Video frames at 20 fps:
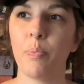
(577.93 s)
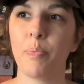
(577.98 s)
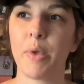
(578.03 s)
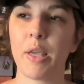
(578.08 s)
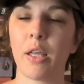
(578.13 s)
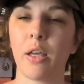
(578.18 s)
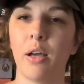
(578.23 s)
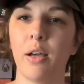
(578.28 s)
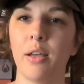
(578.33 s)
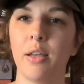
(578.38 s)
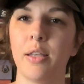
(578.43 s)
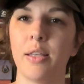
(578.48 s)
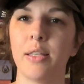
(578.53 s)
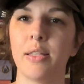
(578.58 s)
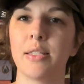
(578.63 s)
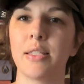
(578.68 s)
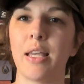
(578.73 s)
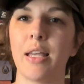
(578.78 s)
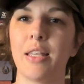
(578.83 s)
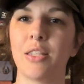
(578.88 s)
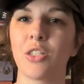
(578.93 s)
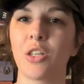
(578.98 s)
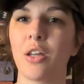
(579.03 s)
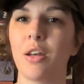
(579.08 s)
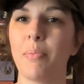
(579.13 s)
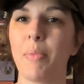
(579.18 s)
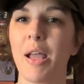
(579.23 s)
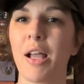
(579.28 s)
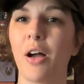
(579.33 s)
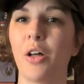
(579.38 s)
because it's going
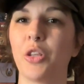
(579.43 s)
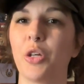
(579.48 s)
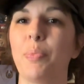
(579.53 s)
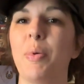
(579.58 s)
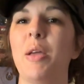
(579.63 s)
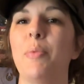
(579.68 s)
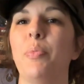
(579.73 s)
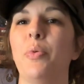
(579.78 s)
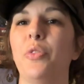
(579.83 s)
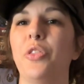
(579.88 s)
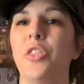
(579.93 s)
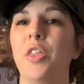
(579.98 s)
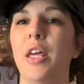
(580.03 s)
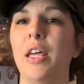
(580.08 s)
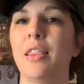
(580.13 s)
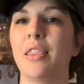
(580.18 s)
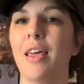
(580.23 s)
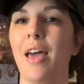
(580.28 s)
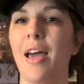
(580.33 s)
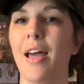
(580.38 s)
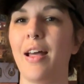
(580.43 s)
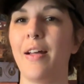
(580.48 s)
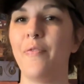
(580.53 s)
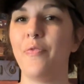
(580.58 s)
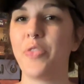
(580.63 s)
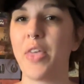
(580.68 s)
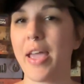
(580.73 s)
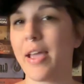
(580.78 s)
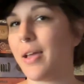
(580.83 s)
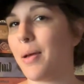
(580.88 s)
to make other people think that
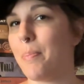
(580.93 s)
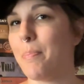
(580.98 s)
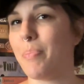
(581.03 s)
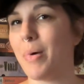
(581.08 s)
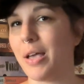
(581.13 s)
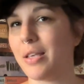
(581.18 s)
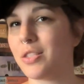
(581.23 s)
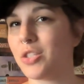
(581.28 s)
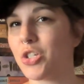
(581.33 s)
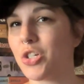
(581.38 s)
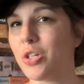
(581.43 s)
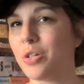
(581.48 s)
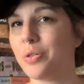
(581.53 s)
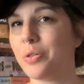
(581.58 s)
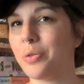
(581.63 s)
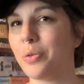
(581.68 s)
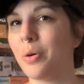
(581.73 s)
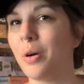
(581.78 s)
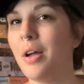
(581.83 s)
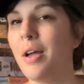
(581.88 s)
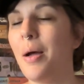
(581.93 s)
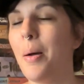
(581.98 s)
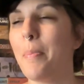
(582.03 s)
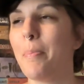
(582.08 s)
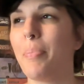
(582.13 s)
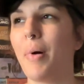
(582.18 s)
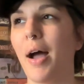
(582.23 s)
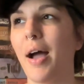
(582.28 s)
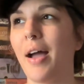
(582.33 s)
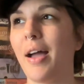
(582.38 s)
they can best you
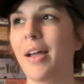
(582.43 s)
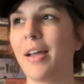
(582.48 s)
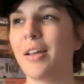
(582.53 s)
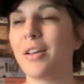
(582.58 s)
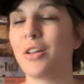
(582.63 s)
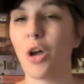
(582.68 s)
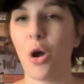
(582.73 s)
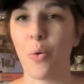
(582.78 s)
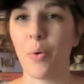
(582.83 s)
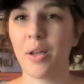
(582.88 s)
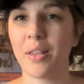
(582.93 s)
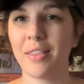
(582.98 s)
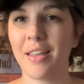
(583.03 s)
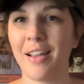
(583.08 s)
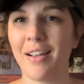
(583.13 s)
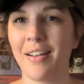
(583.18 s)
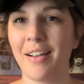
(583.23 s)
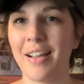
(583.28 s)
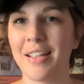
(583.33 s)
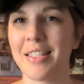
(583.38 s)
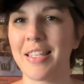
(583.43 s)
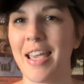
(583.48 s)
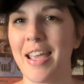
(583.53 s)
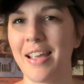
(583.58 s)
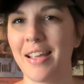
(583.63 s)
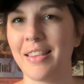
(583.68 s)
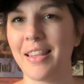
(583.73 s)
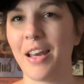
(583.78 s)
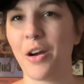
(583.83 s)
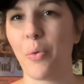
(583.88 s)
by going there and
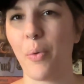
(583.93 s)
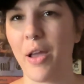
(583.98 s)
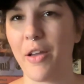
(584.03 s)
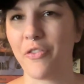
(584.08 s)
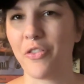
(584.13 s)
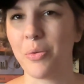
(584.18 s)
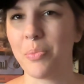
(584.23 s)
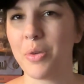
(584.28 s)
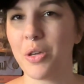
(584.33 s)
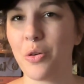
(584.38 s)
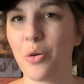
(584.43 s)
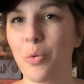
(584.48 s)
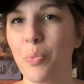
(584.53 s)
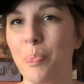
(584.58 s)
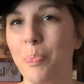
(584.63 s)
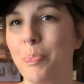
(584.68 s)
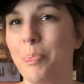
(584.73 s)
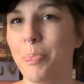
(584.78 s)
taking that away from you.